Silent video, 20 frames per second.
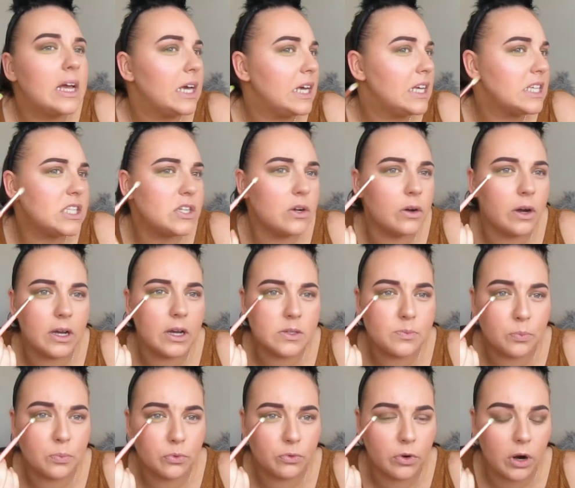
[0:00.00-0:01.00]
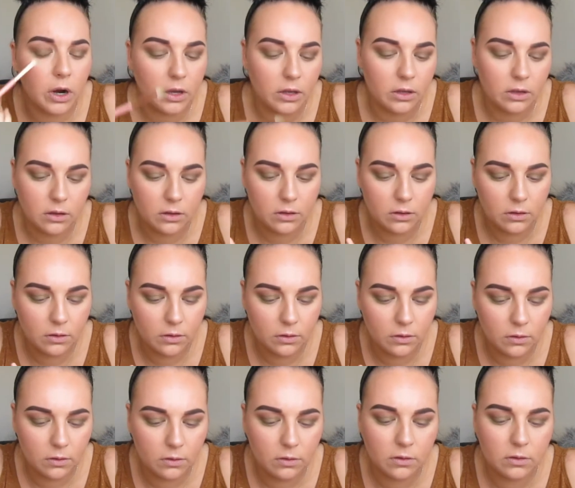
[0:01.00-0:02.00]
It's not as bright
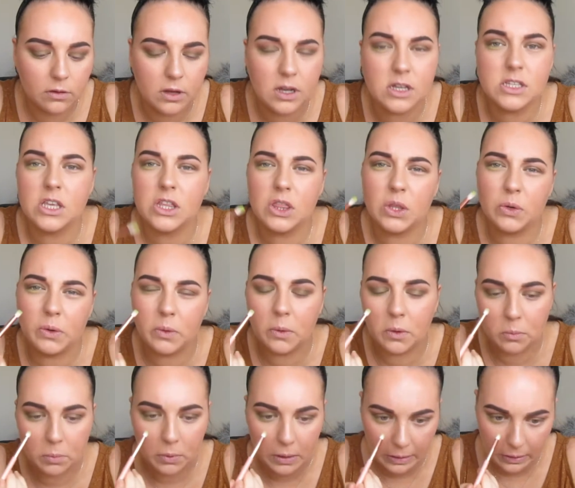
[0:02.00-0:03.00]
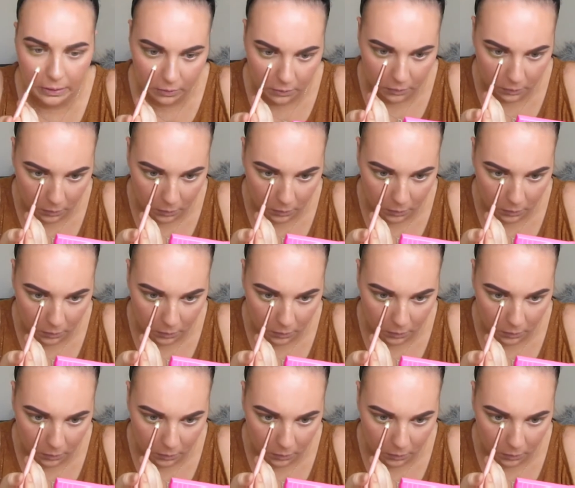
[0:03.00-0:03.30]
as I thought it would be.